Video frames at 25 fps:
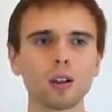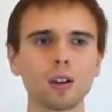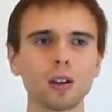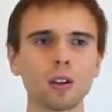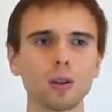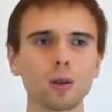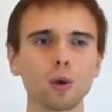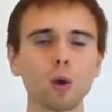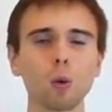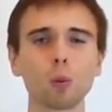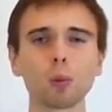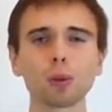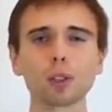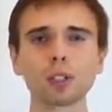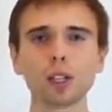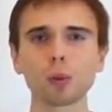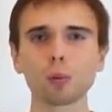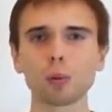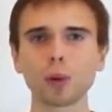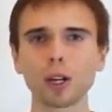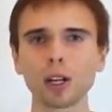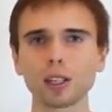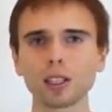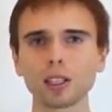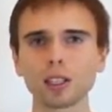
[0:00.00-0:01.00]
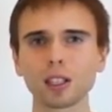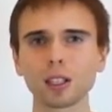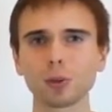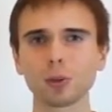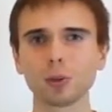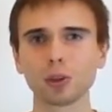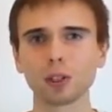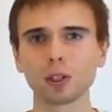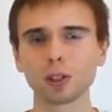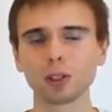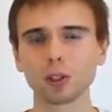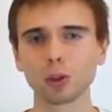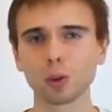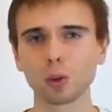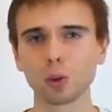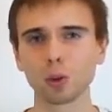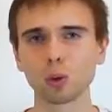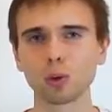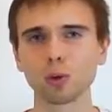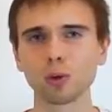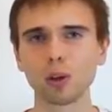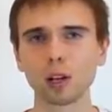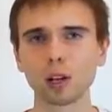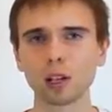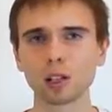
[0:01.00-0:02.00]
Experienced yogis
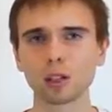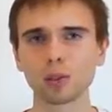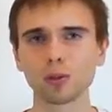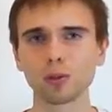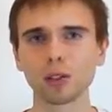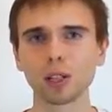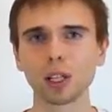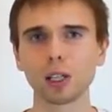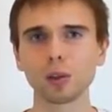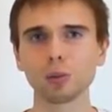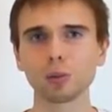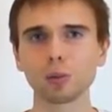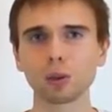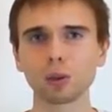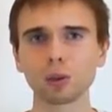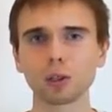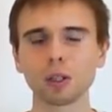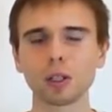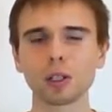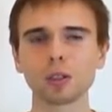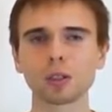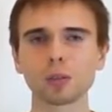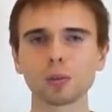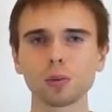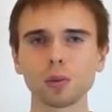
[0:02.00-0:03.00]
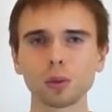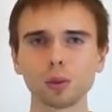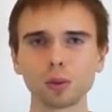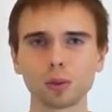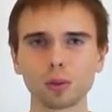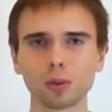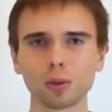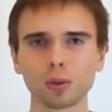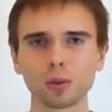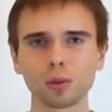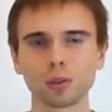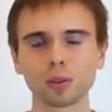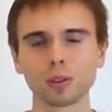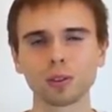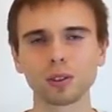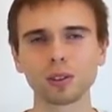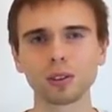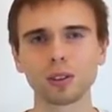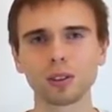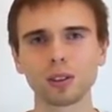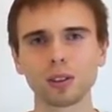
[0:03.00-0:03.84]
practice twice a day for 30 minutes.